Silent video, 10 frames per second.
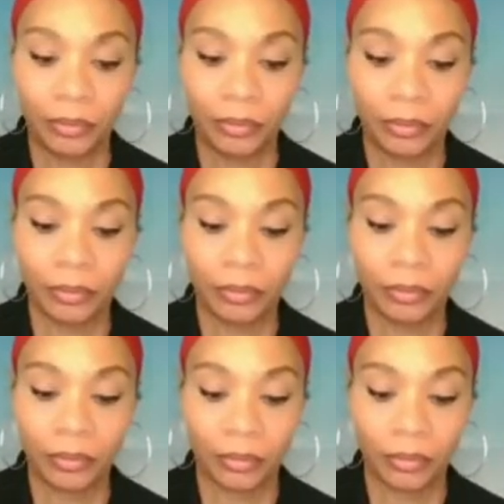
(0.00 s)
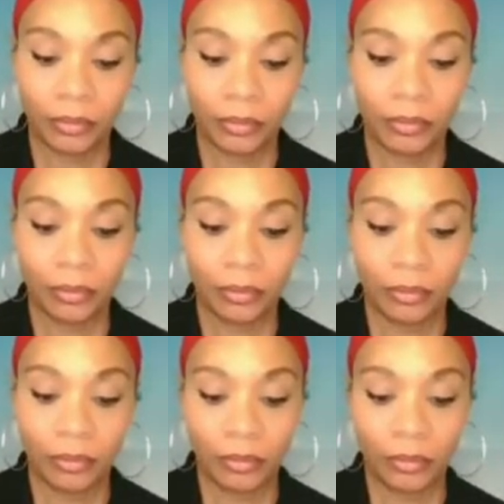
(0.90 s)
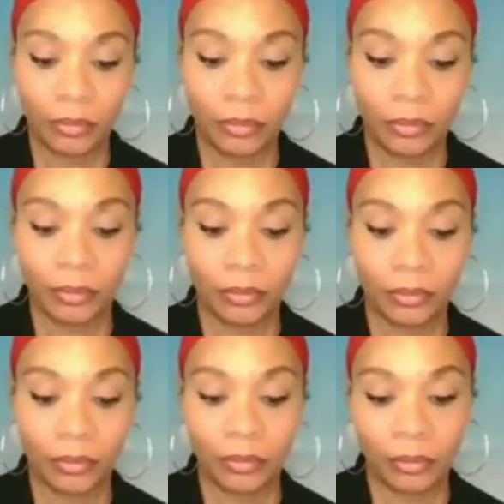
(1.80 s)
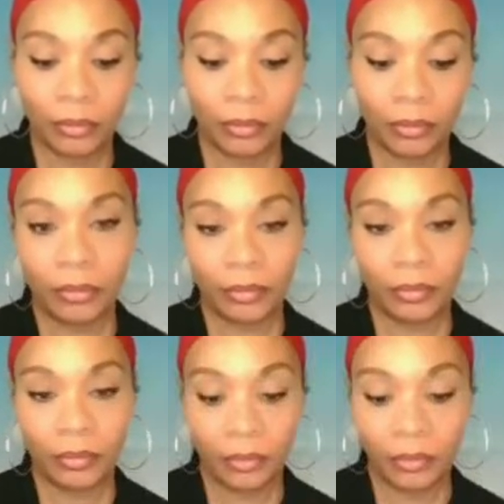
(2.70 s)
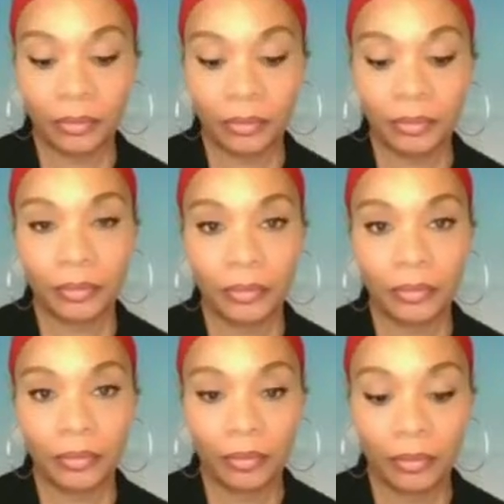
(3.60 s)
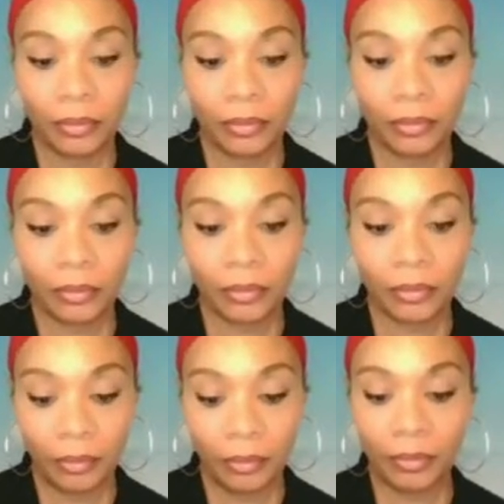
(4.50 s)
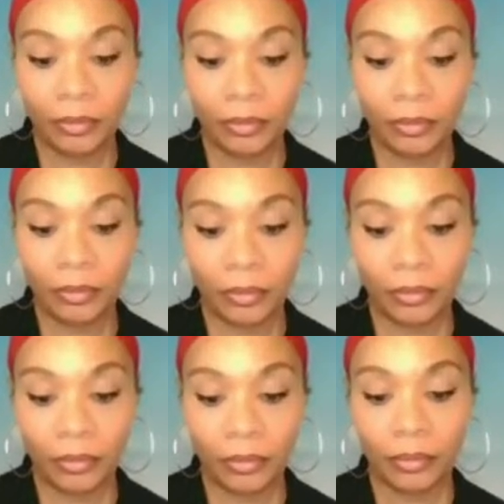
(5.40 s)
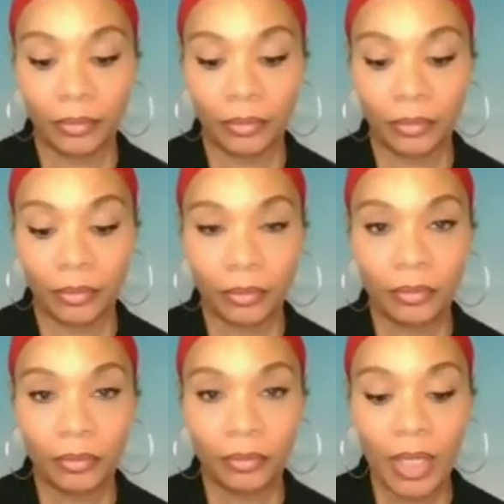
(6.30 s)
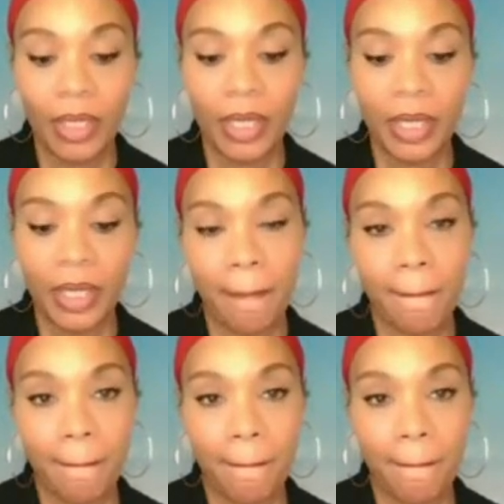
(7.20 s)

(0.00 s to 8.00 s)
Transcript: [no speech]